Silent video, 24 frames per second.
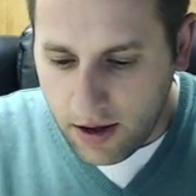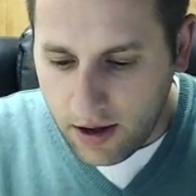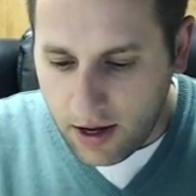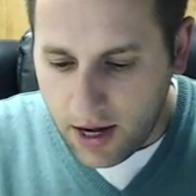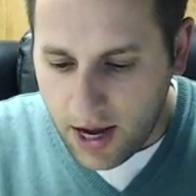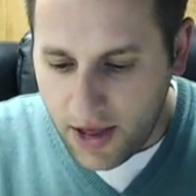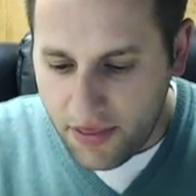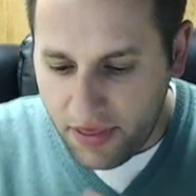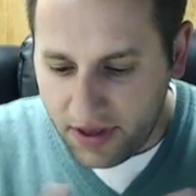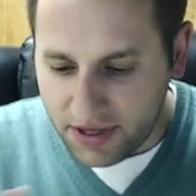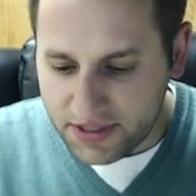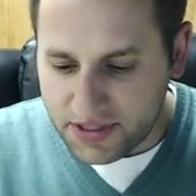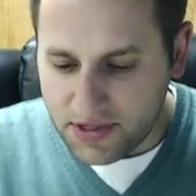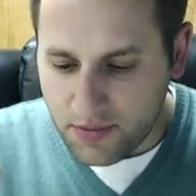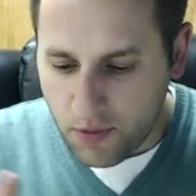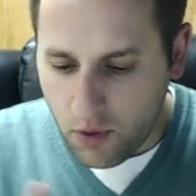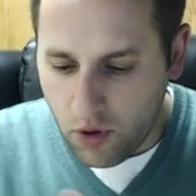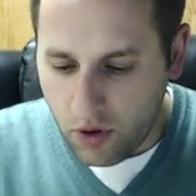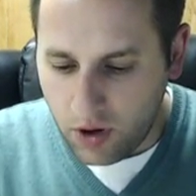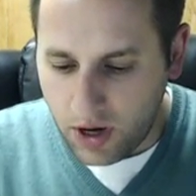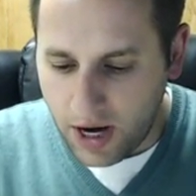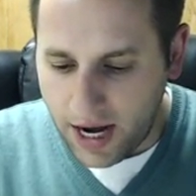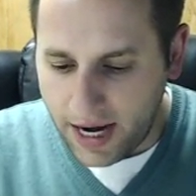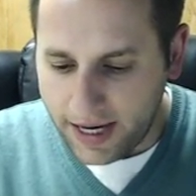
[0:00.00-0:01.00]
I think some
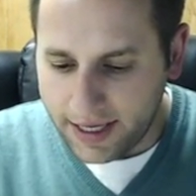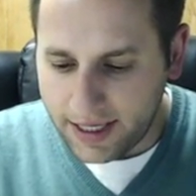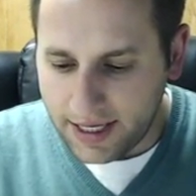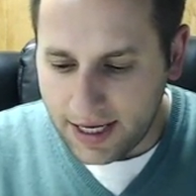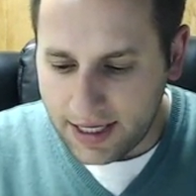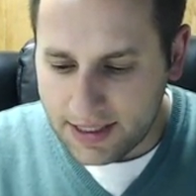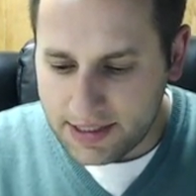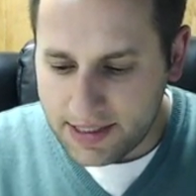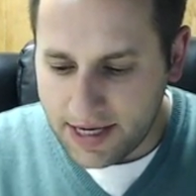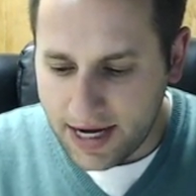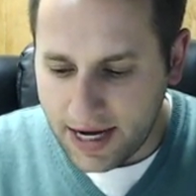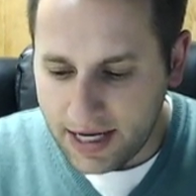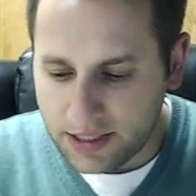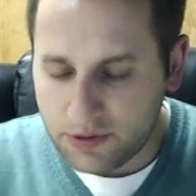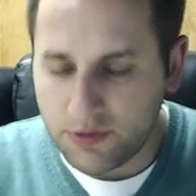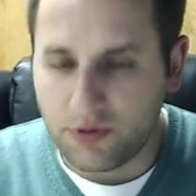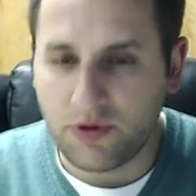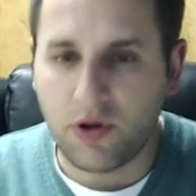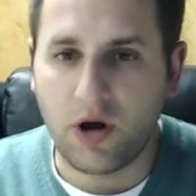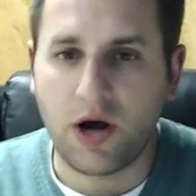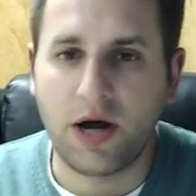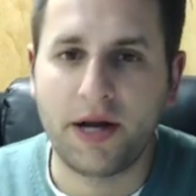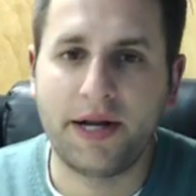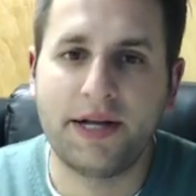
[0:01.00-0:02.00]
more eye contact
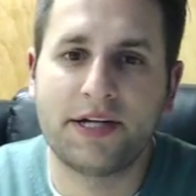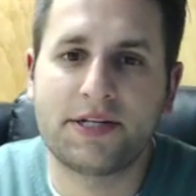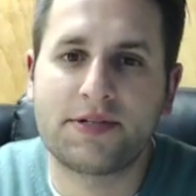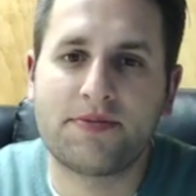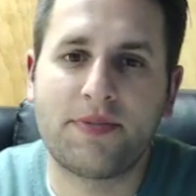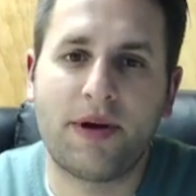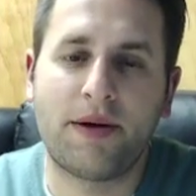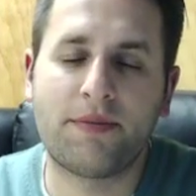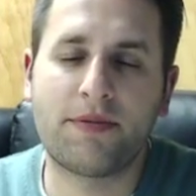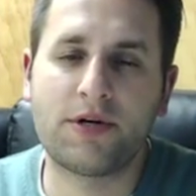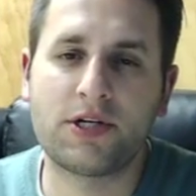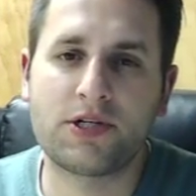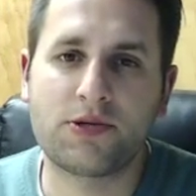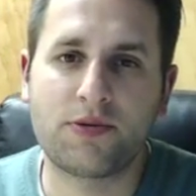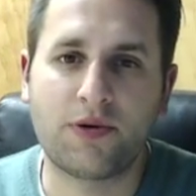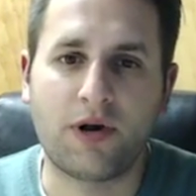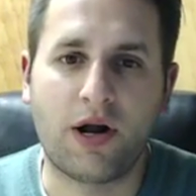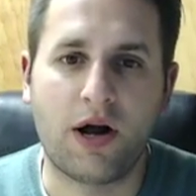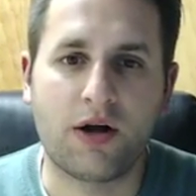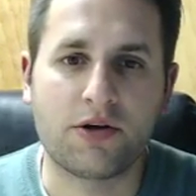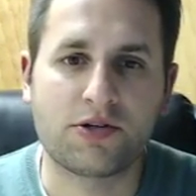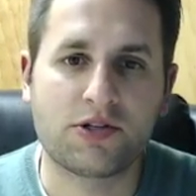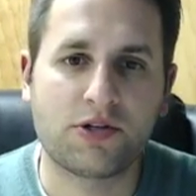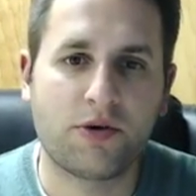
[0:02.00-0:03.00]
with audience members would
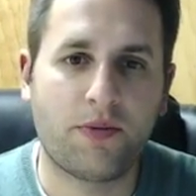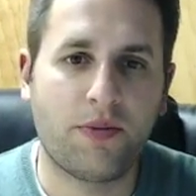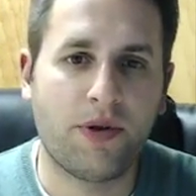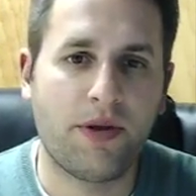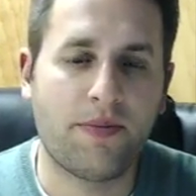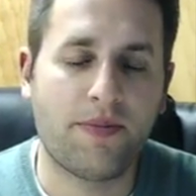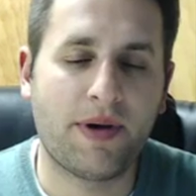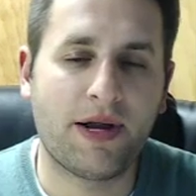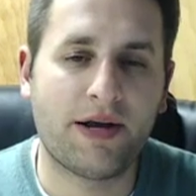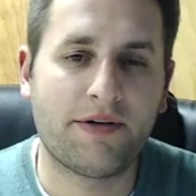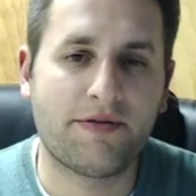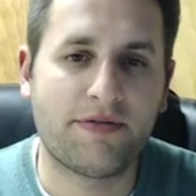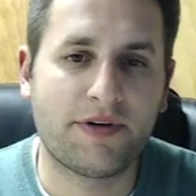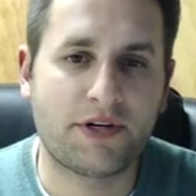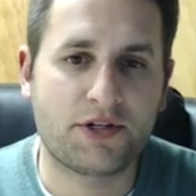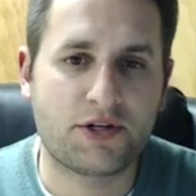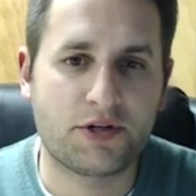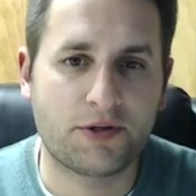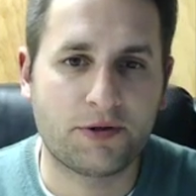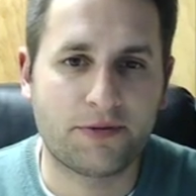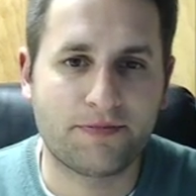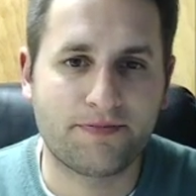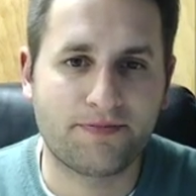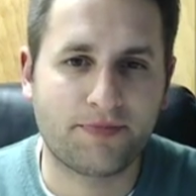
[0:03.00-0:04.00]
also be
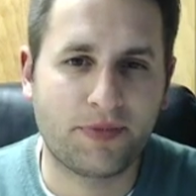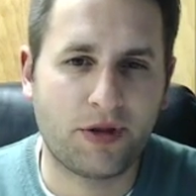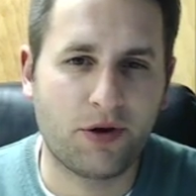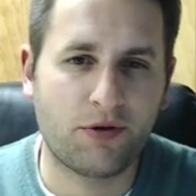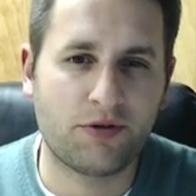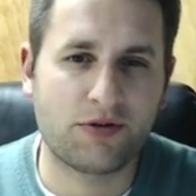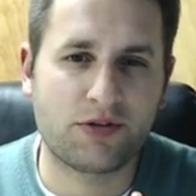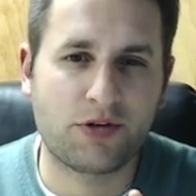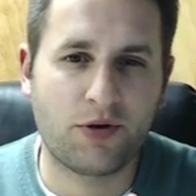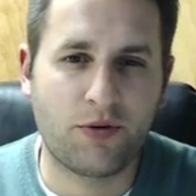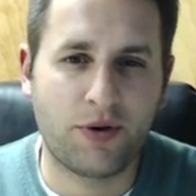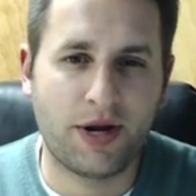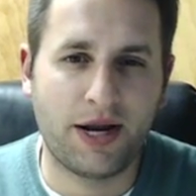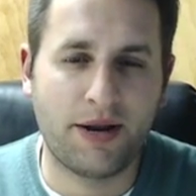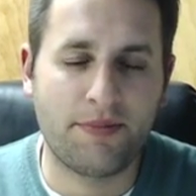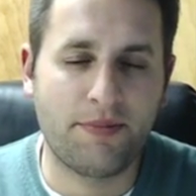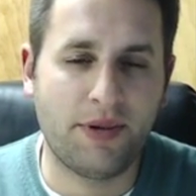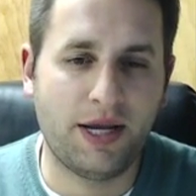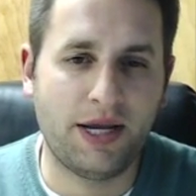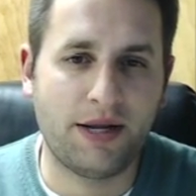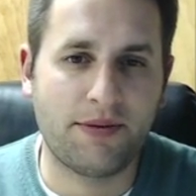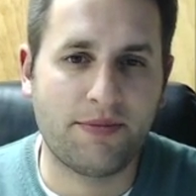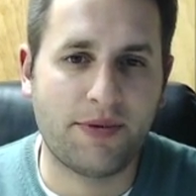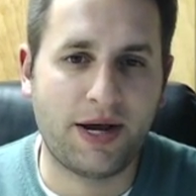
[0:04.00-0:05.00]
beneficial. So what I
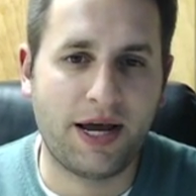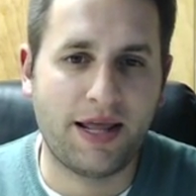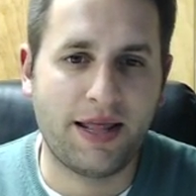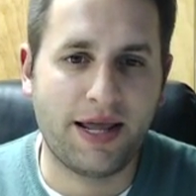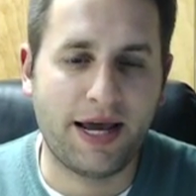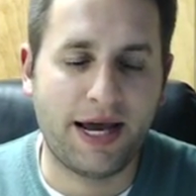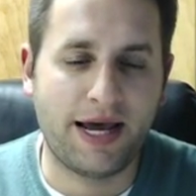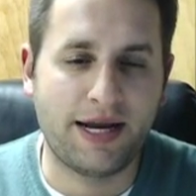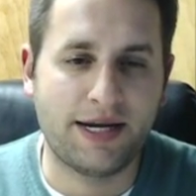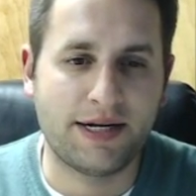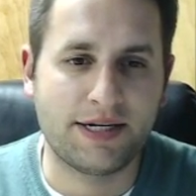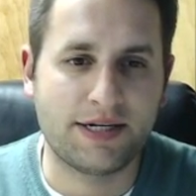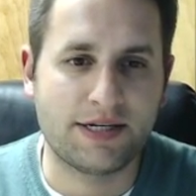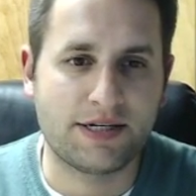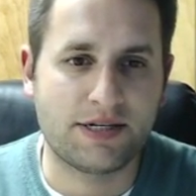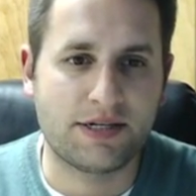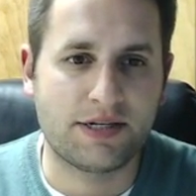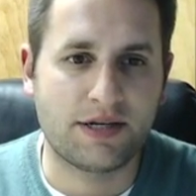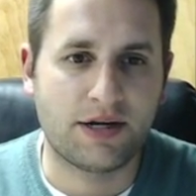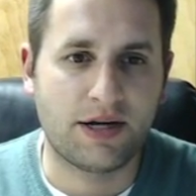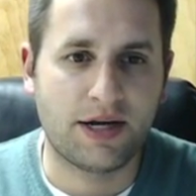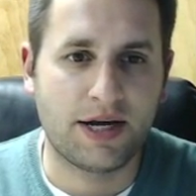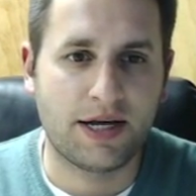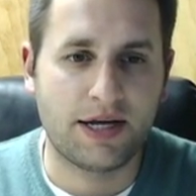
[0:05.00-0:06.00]
mean by that is
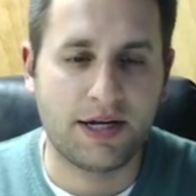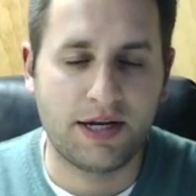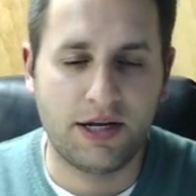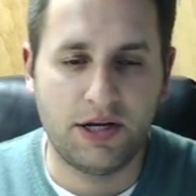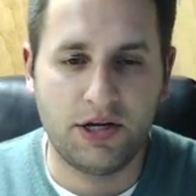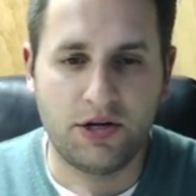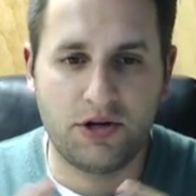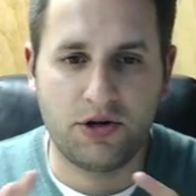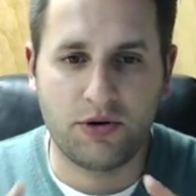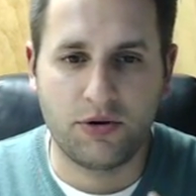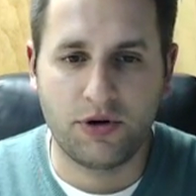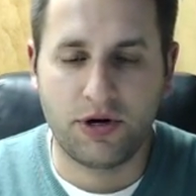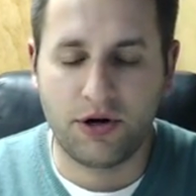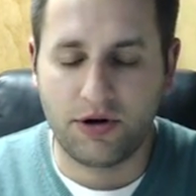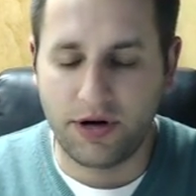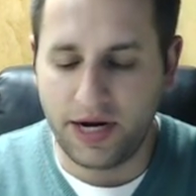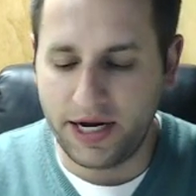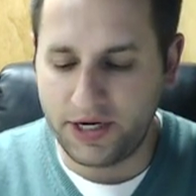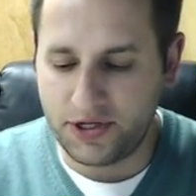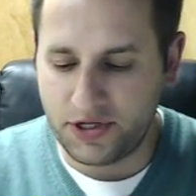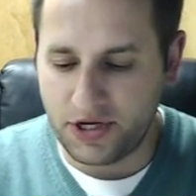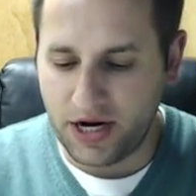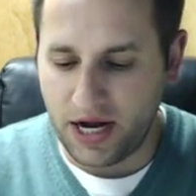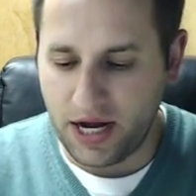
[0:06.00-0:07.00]
you do a
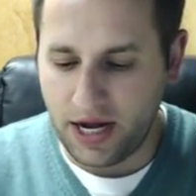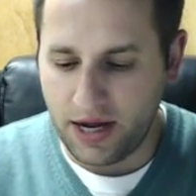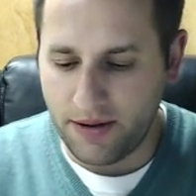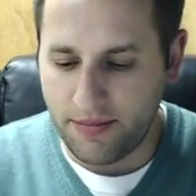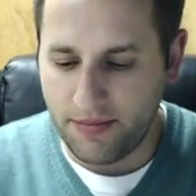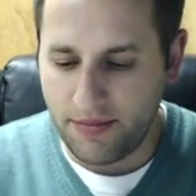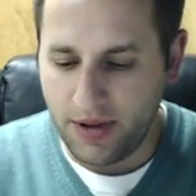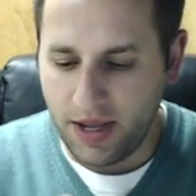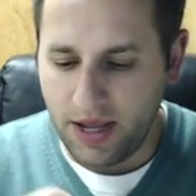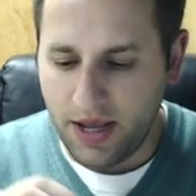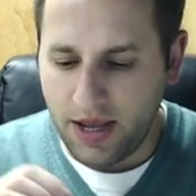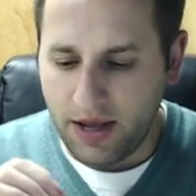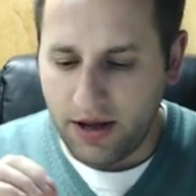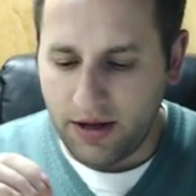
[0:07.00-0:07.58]
great job.